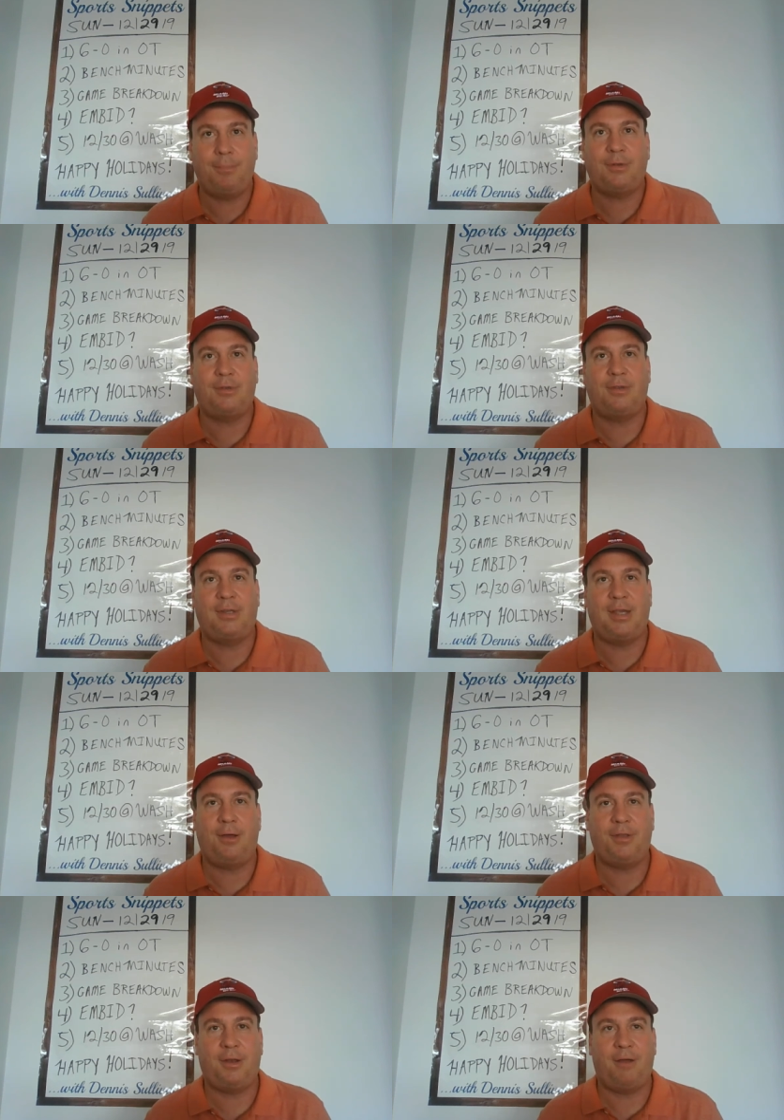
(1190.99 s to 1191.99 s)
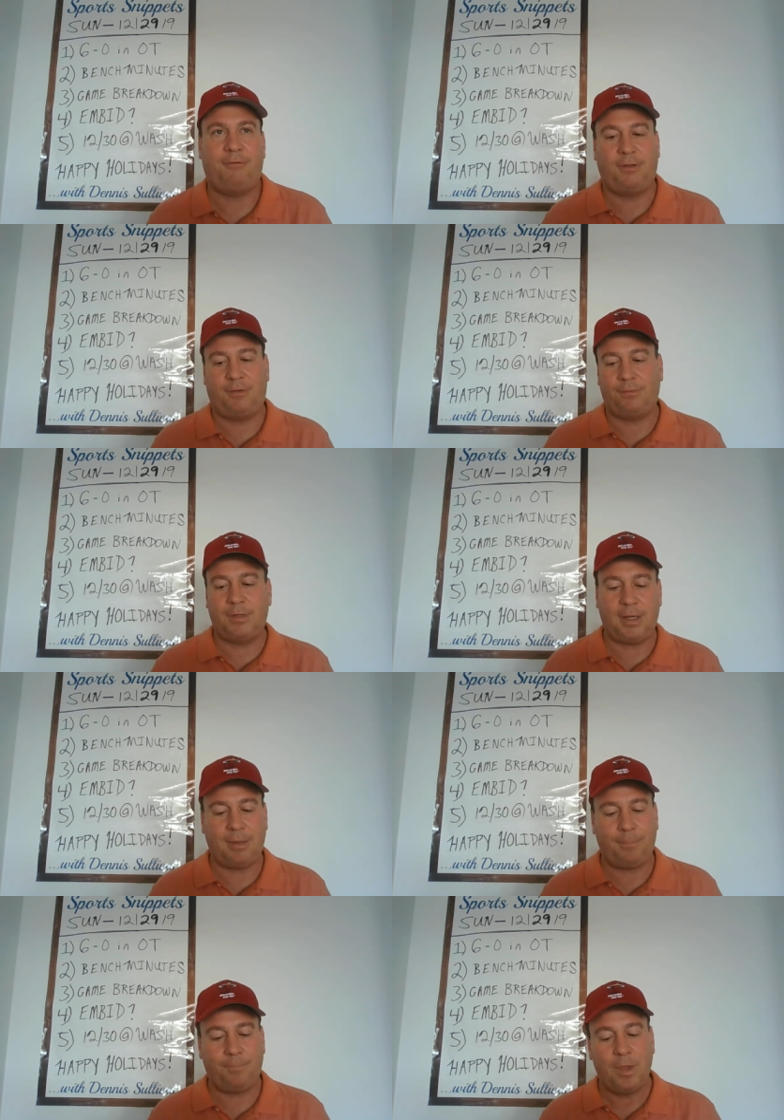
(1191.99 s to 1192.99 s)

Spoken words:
This is a talented offensive team.